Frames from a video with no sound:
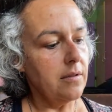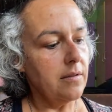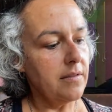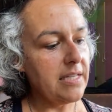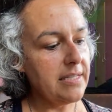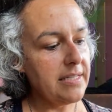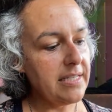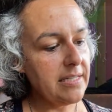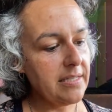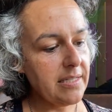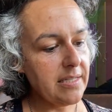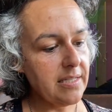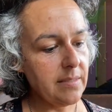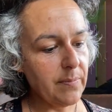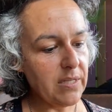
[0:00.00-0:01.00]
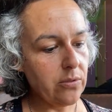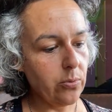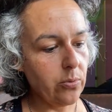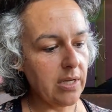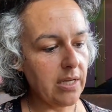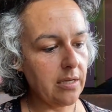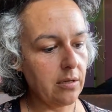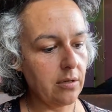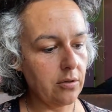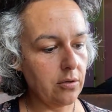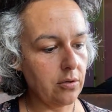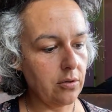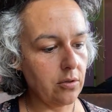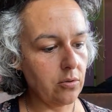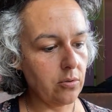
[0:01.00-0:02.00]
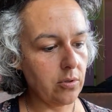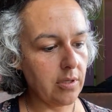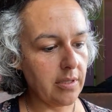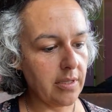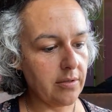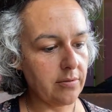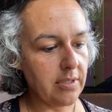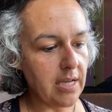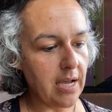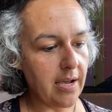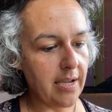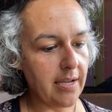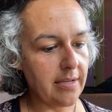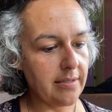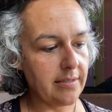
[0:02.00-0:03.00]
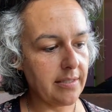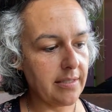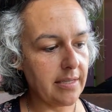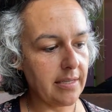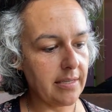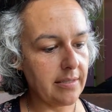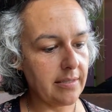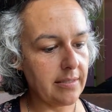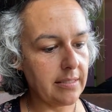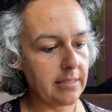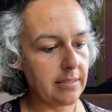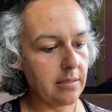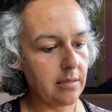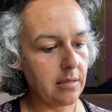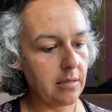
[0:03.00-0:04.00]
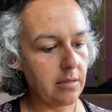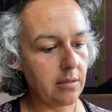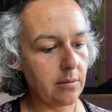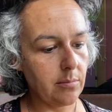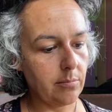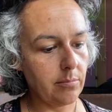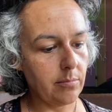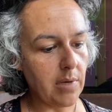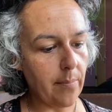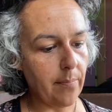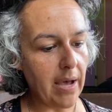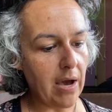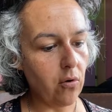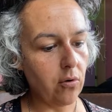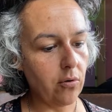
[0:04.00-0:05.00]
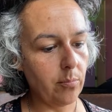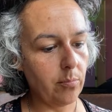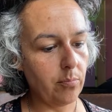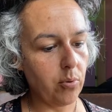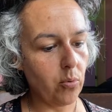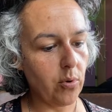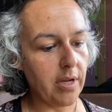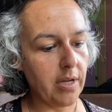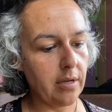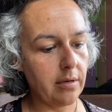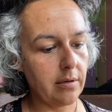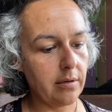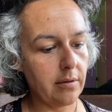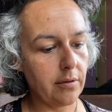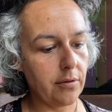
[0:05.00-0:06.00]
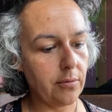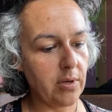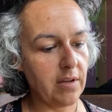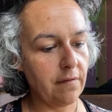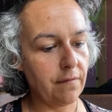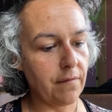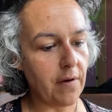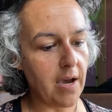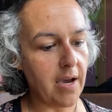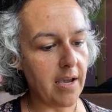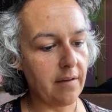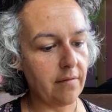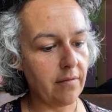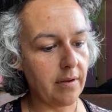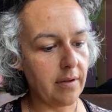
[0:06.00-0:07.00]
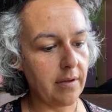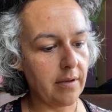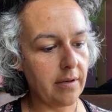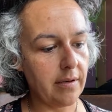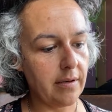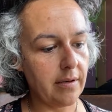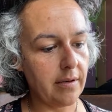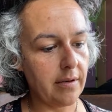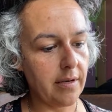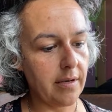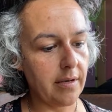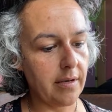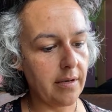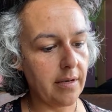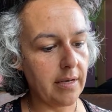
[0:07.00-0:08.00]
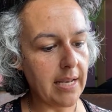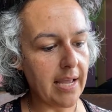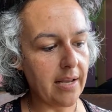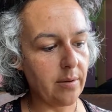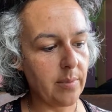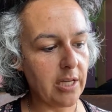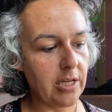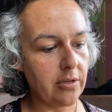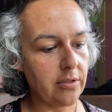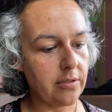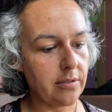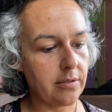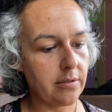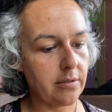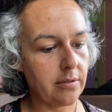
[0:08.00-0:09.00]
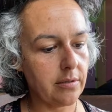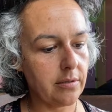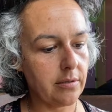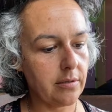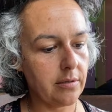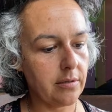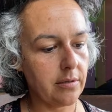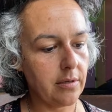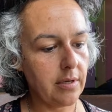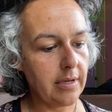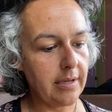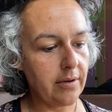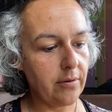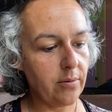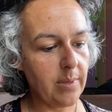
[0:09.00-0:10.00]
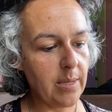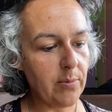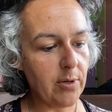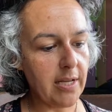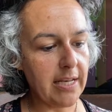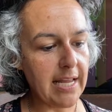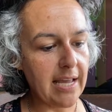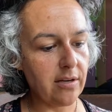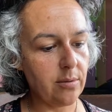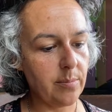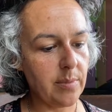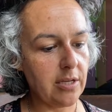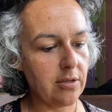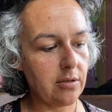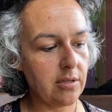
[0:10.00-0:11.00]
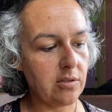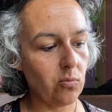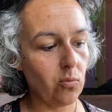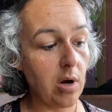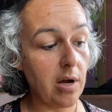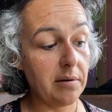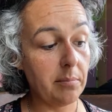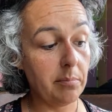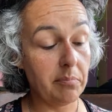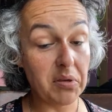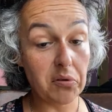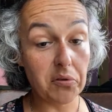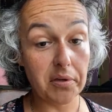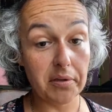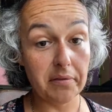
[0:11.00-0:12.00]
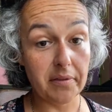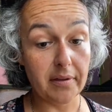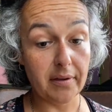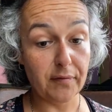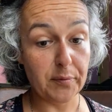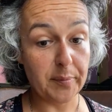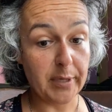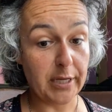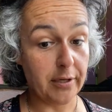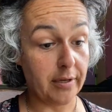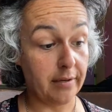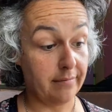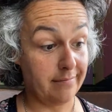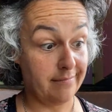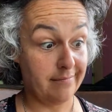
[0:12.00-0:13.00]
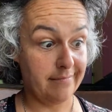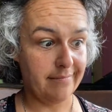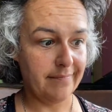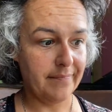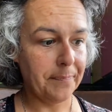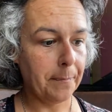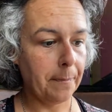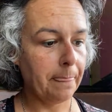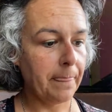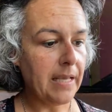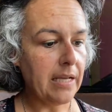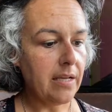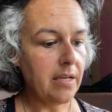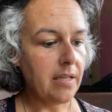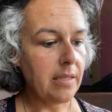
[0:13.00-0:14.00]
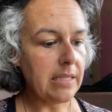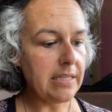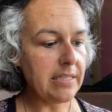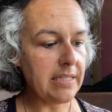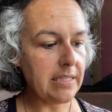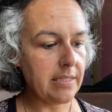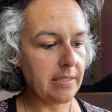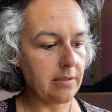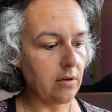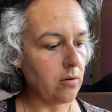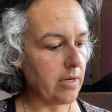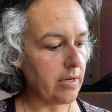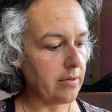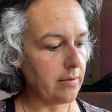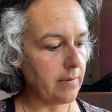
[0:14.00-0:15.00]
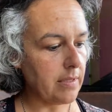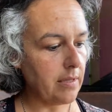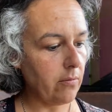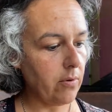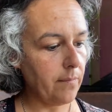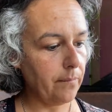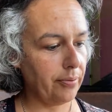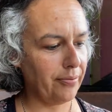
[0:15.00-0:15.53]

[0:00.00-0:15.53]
The distance between nucleotides is about 0.35 nanometers. And remember, a nanometer is 1/1000th of a meter. I already read that one.